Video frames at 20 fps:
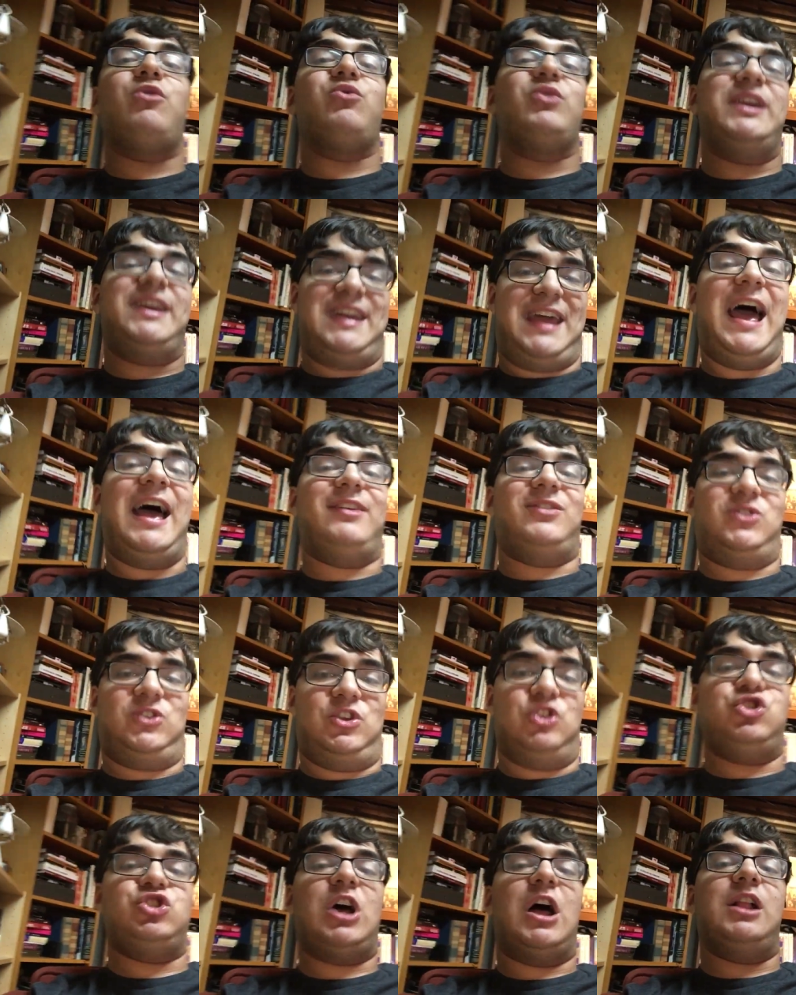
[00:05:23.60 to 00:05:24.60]
recast
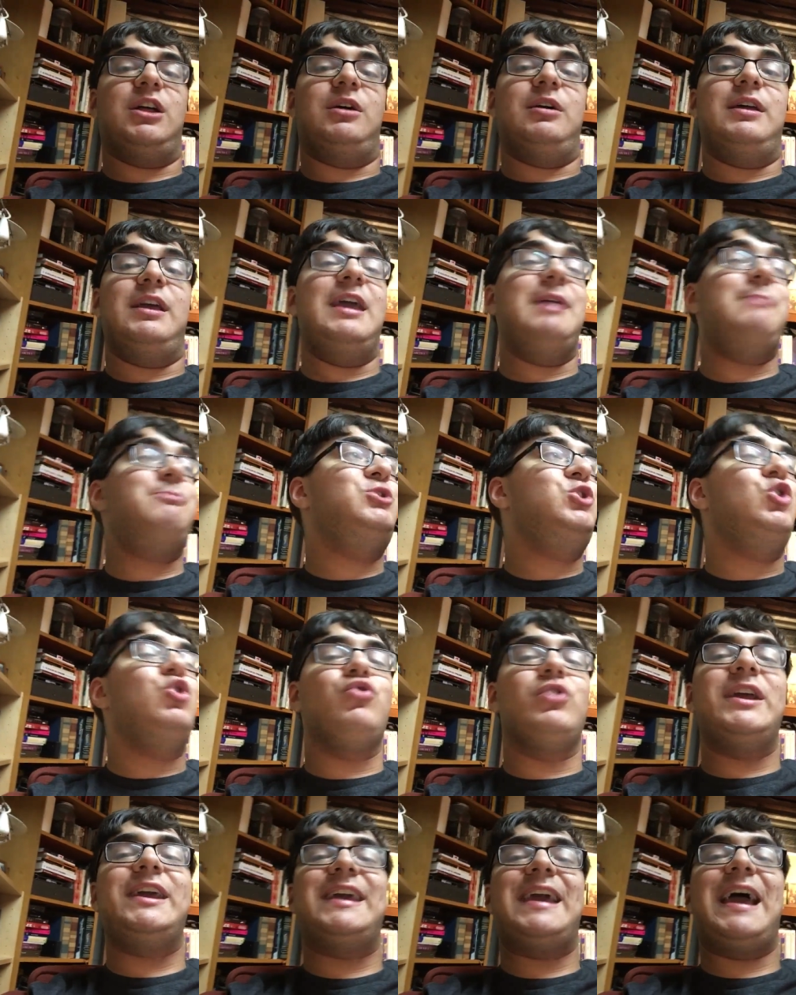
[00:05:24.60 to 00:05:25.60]
T'Challa. If you
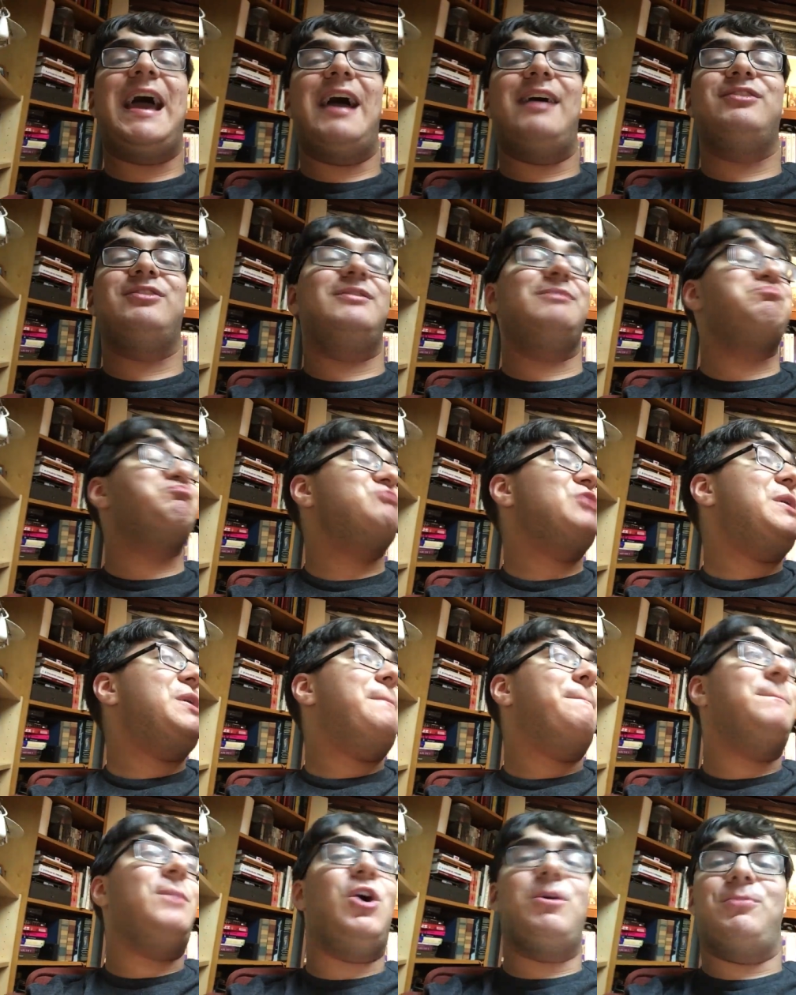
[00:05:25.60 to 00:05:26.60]
recast
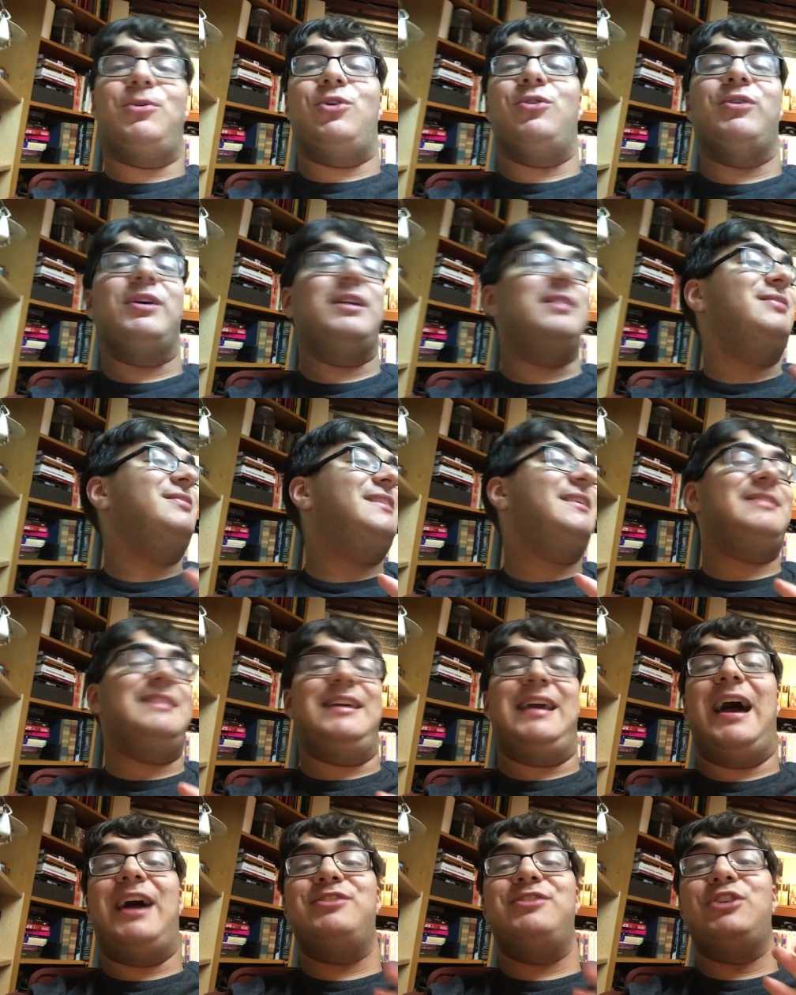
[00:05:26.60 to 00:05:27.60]
Marvel and
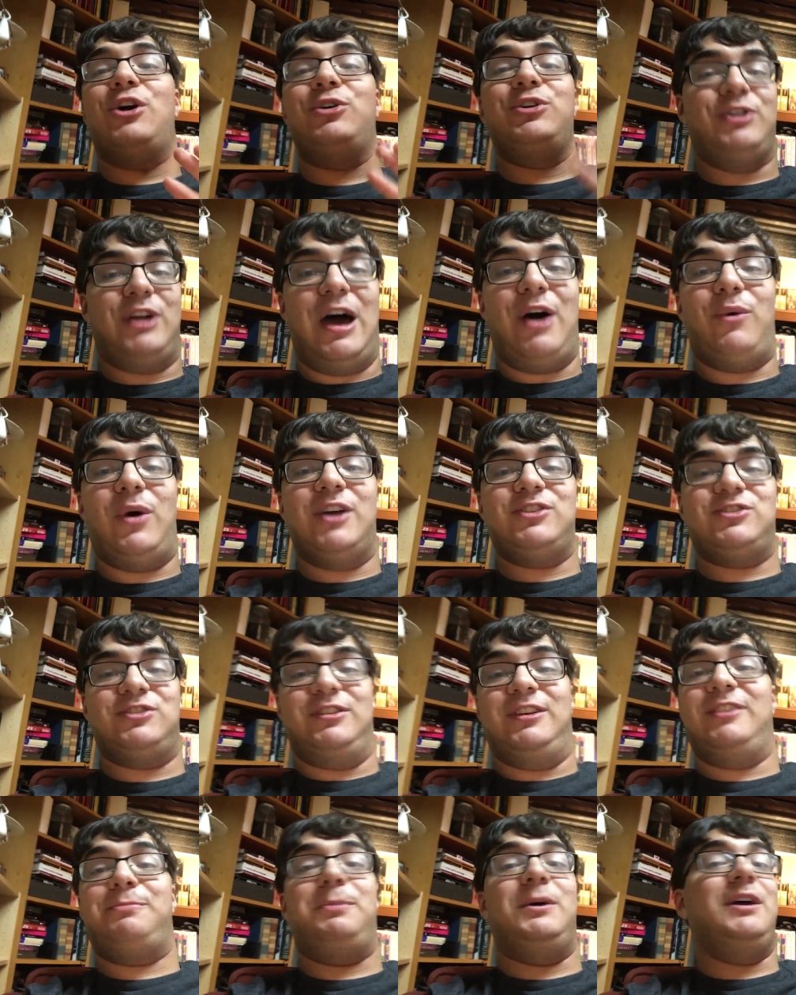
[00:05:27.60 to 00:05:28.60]
Disney, I know you're not watching
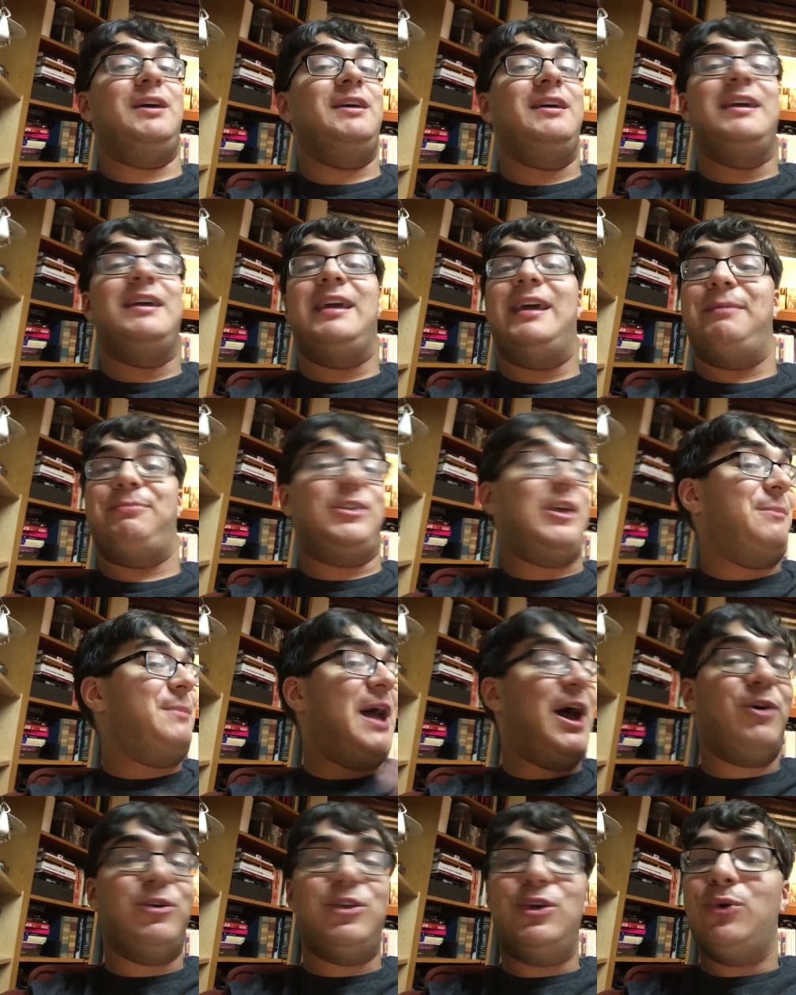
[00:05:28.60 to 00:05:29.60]
this, but if
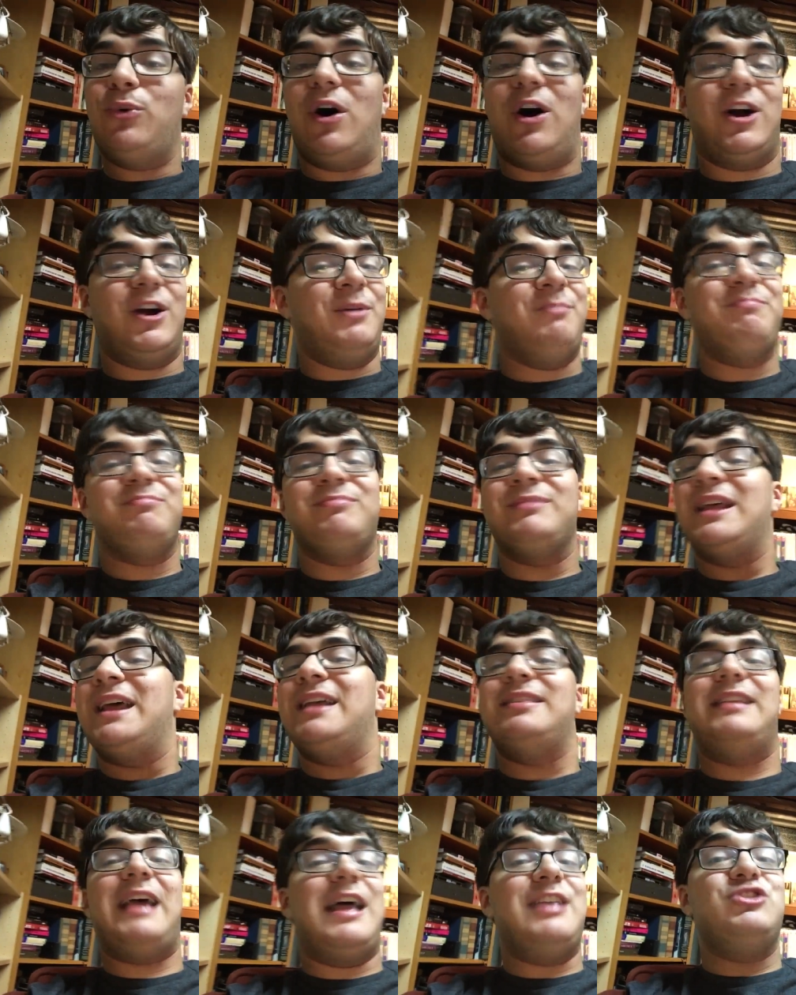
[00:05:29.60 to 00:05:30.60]
somehow you are,
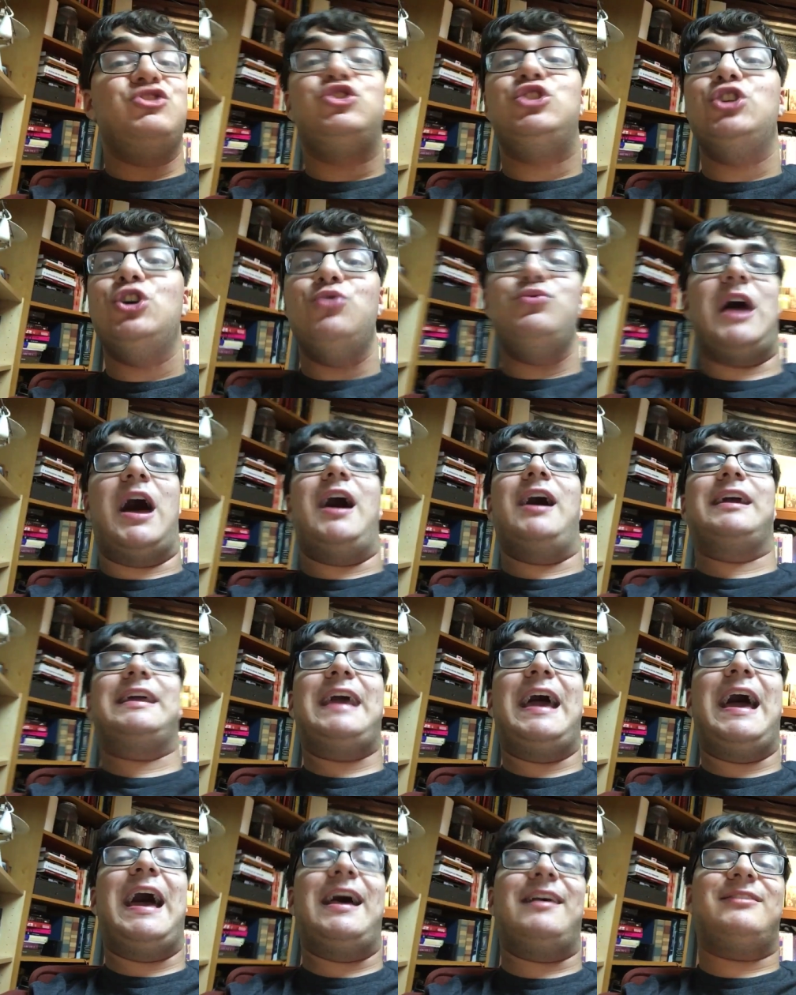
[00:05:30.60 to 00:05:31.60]
then do not
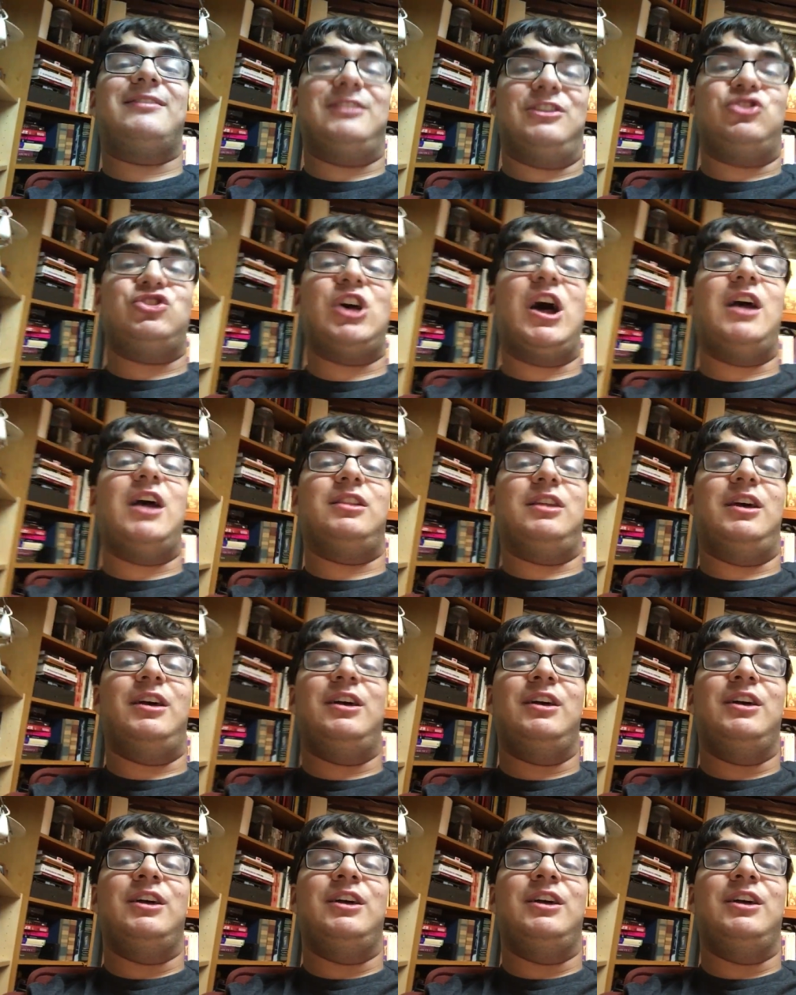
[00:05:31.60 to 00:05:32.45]
cast T'Challa.